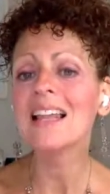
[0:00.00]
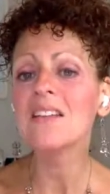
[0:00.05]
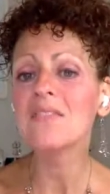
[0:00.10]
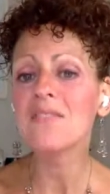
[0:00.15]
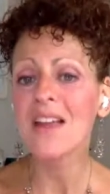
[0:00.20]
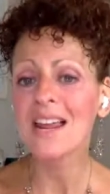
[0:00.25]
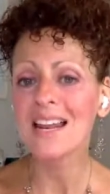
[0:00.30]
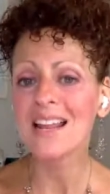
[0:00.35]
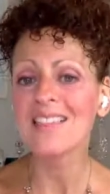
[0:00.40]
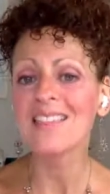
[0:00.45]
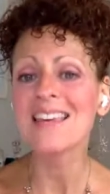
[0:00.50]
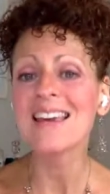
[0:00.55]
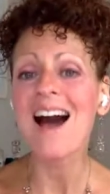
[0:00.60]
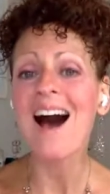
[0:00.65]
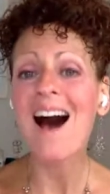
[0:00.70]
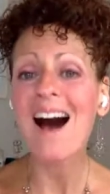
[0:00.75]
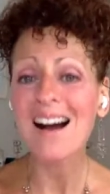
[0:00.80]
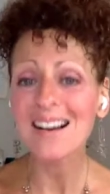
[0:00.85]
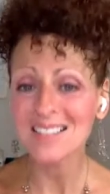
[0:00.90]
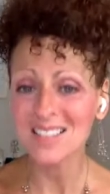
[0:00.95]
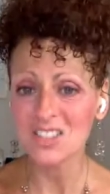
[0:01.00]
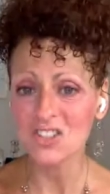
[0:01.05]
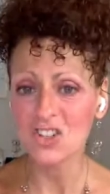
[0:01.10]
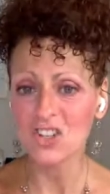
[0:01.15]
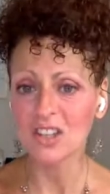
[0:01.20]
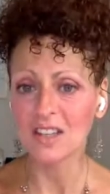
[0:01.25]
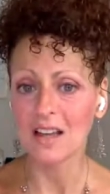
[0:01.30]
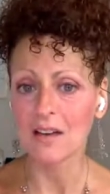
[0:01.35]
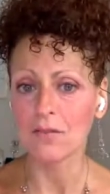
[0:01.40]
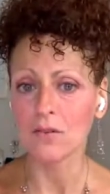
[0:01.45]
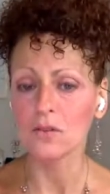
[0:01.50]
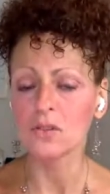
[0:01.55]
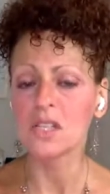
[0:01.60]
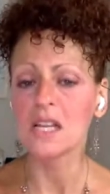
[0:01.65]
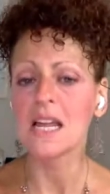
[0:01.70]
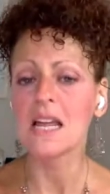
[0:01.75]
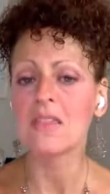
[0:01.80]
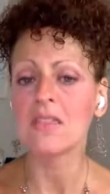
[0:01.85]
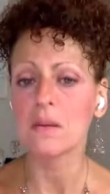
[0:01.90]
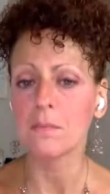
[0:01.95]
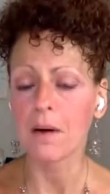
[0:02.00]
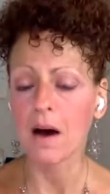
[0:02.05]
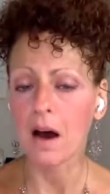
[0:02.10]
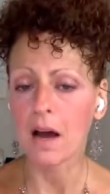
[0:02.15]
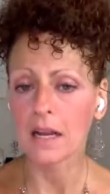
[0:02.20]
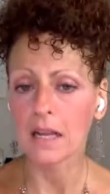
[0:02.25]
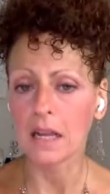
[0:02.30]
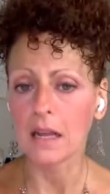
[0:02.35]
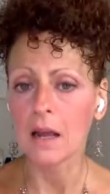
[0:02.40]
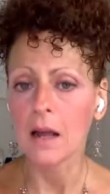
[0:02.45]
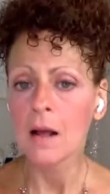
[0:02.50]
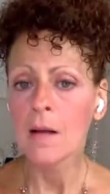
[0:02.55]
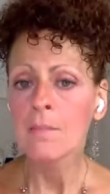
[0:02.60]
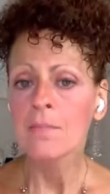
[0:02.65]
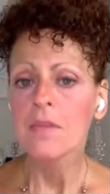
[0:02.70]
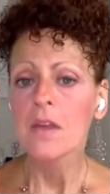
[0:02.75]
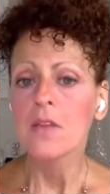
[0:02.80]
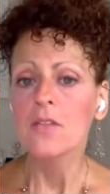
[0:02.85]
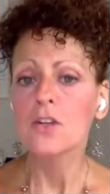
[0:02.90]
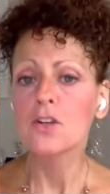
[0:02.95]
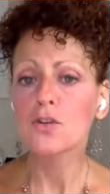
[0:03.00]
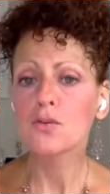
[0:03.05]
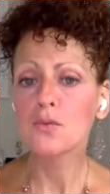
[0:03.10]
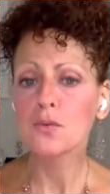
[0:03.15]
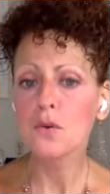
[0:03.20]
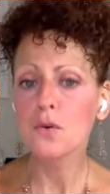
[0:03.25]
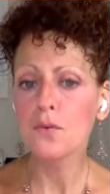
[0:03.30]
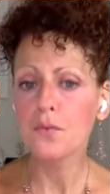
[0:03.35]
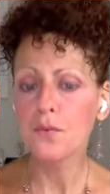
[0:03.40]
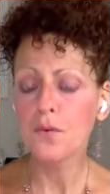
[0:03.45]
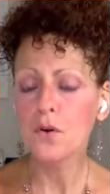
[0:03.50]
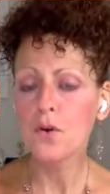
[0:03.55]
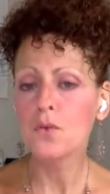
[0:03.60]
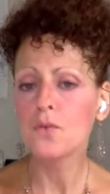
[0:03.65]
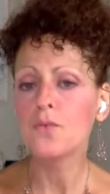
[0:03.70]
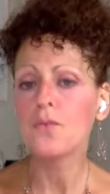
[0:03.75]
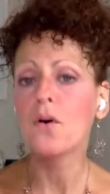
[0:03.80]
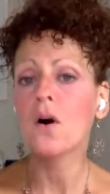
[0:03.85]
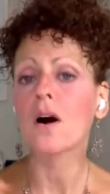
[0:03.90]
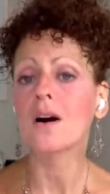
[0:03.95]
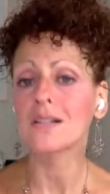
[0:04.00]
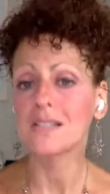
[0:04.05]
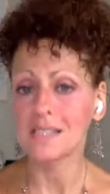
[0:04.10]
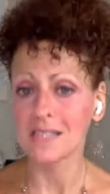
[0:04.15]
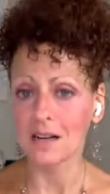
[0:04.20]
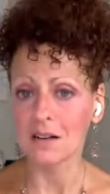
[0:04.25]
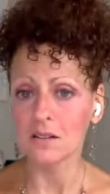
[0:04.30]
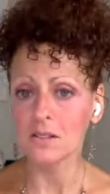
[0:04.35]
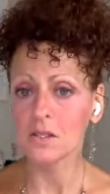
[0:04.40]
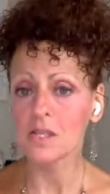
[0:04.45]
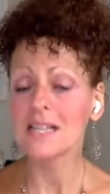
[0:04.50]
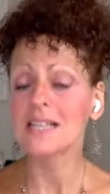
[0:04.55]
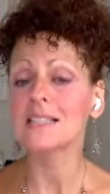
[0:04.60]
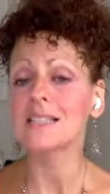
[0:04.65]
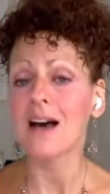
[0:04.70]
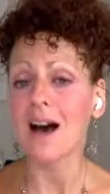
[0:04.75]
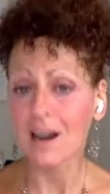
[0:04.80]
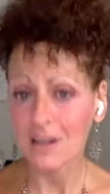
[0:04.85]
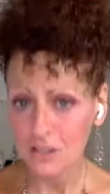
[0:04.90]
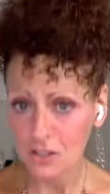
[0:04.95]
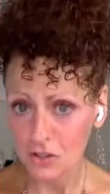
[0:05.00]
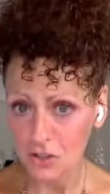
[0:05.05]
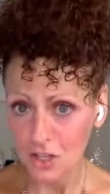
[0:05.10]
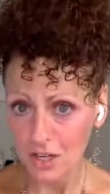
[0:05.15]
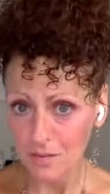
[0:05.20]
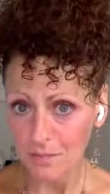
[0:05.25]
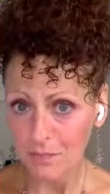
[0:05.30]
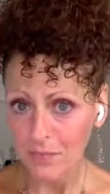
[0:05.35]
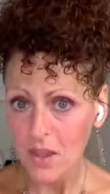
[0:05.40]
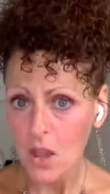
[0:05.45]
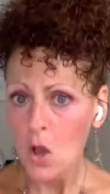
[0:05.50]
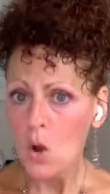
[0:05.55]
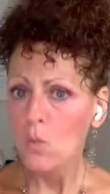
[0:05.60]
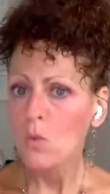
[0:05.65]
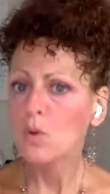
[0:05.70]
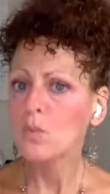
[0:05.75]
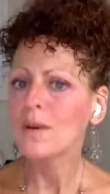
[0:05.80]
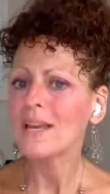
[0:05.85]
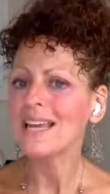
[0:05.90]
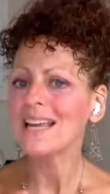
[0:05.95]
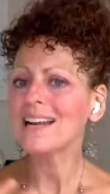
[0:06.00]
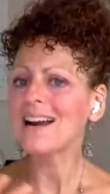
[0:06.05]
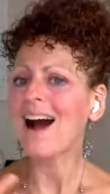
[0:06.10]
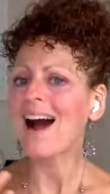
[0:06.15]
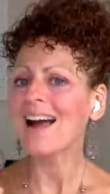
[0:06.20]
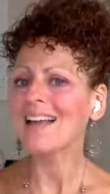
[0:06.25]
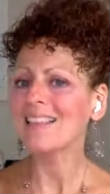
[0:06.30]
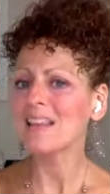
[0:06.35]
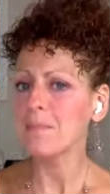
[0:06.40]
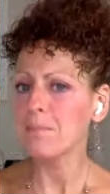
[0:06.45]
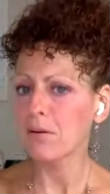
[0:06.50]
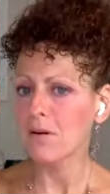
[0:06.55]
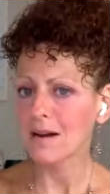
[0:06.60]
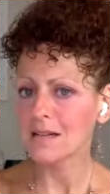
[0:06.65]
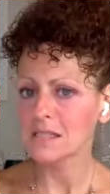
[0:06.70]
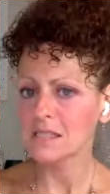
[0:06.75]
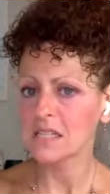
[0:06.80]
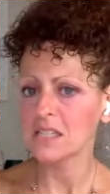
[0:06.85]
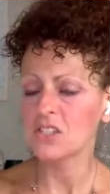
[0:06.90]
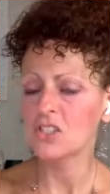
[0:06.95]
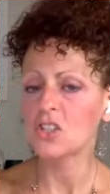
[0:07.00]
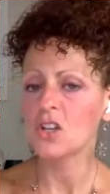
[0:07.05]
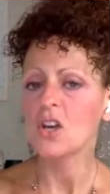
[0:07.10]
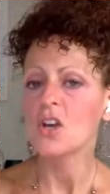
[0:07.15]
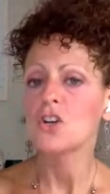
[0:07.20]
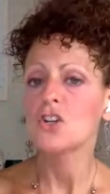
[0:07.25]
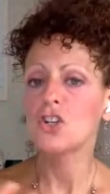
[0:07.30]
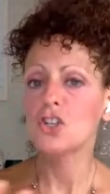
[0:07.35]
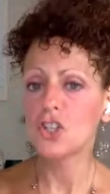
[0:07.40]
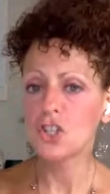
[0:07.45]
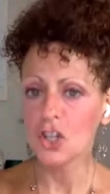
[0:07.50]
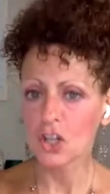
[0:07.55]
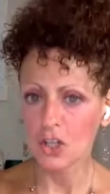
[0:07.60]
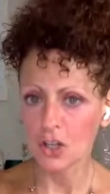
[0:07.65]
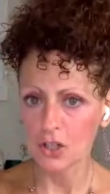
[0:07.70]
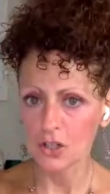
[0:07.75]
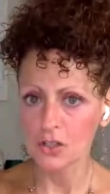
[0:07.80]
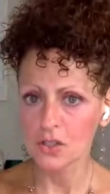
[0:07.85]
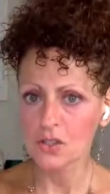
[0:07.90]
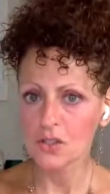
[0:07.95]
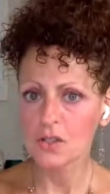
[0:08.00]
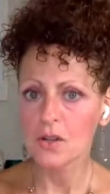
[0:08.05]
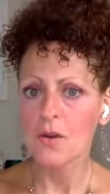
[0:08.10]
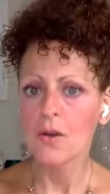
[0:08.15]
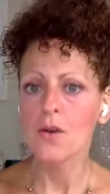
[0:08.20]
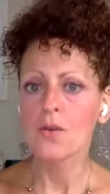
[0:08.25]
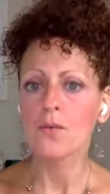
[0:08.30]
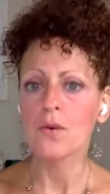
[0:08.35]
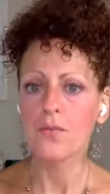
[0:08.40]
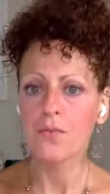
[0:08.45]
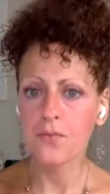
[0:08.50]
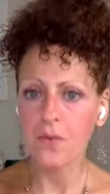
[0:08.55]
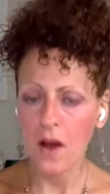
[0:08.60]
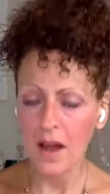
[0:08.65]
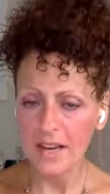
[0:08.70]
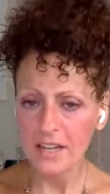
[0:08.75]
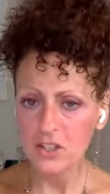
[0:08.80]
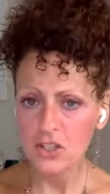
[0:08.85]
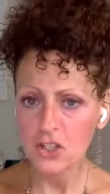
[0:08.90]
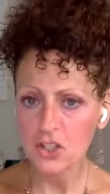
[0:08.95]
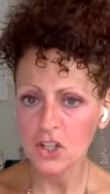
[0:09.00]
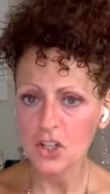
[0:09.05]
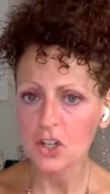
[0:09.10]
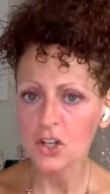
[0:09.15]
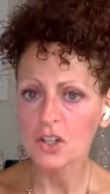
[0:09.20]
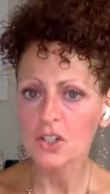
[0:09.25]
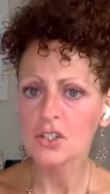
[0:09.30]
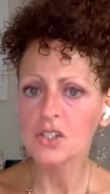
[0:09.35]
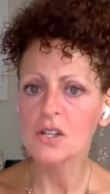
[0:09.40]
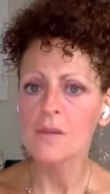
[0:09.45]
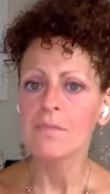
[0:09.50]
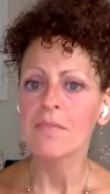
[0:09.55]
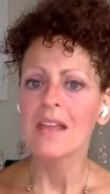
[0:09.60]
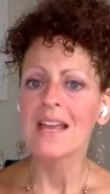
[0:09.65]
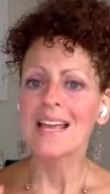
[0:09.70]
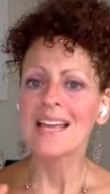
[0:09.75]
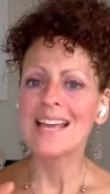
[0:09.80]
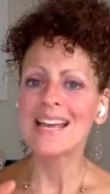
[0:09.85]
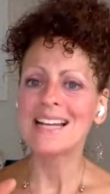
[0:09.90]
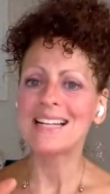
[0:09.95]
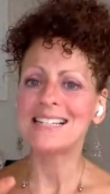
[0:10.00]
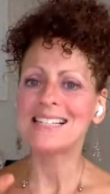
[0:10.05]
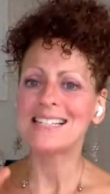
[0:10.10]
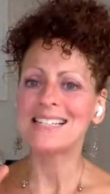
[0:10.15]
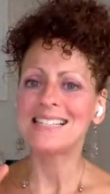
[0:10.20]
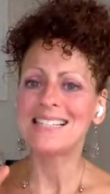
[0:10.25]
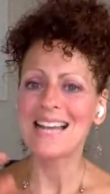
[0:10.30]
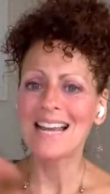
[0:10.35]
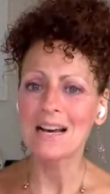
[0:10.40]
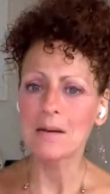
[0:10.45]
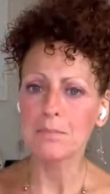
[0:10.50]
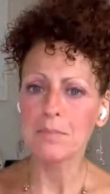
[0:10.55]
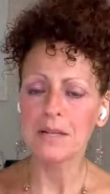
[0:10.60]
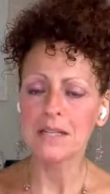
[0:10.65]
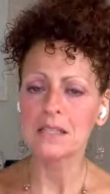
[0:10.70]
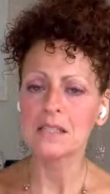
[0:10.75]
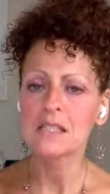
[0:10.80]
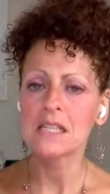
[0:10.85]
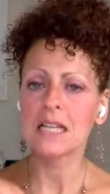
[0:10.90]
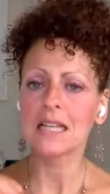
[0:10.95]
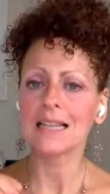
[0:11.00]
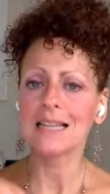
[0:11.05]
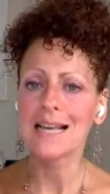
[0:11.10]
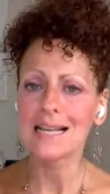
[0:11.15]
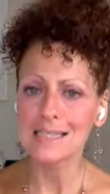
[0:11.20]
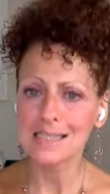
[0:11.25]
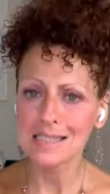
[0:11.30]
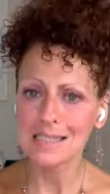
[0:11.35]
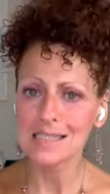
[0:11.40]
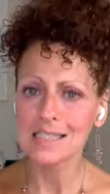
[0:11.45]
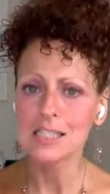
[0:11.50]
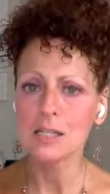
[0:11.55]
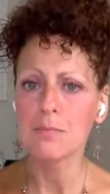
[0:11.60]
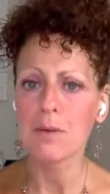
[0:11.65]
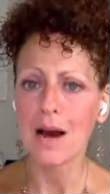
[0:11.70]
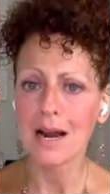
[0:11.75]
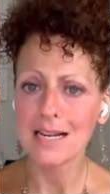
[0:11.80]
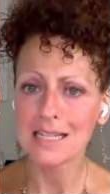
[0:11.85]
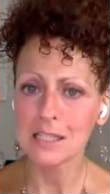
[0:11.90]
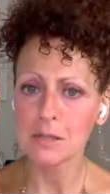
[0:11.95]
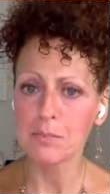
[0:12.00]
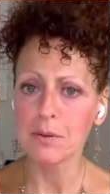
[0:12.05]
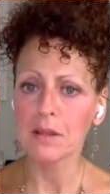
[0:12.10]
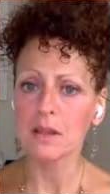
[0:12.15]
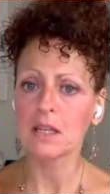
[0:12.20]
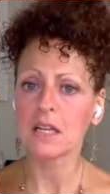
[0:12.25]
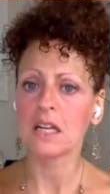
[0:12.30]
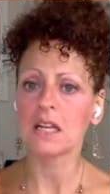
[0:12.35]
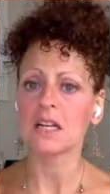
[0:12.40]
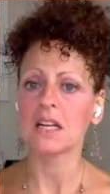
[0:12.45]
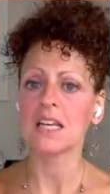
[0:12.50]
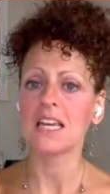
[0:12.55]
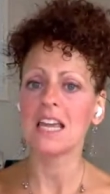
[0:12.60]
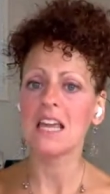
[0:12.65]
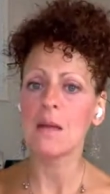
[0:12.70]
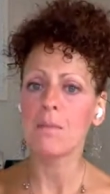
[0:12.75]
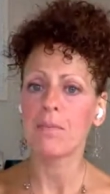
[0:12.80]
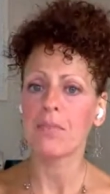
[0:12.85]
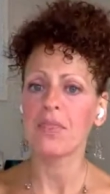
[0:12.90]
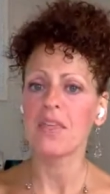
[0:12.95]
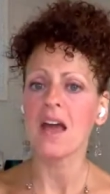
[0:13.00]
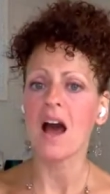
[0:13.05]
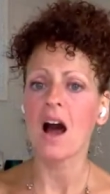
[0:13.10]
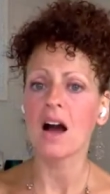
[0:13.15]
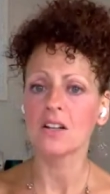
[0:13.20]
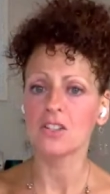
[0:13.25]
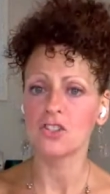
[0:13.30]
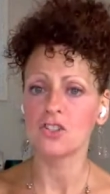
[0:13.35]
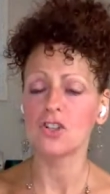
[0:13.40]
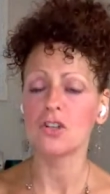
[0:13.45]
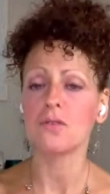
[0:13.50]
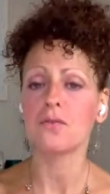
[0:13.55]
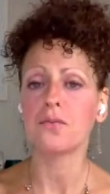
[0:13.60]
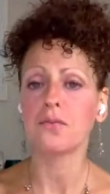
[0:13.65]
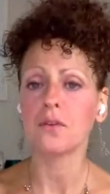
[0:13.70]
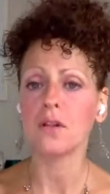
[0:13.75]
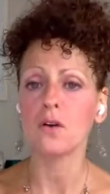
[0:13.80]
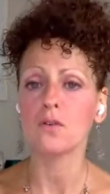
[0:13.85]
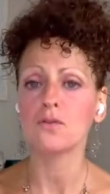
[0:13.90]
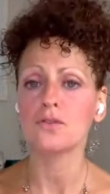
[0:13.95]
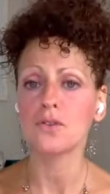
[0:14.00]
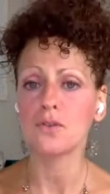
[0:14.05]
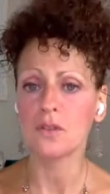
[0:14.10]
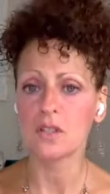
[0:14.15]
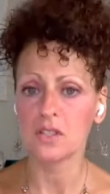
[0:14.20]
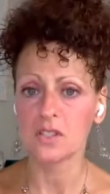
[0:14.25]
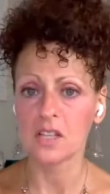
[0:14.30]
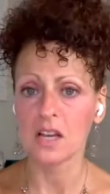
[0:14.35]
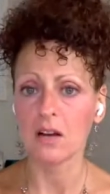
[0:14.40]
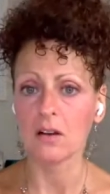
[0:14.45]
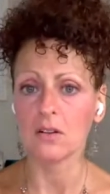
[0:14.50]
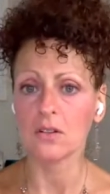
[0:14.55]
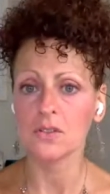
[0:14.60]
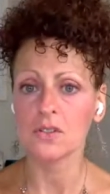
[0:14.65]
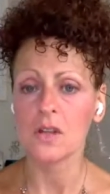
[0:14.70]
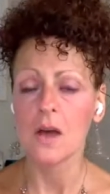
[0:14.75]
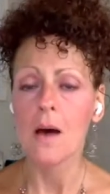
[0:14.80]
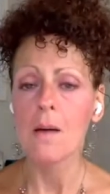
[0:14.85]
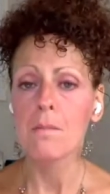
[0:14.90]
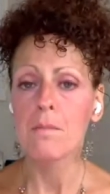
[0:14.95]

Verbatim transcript: elevating the oxygen levels in the body. The true food for our cells is oxygen. When we eat highly processed sugars, refined sugars, it dampens, it lessens the body's ability to keep the oxygen flow to the cells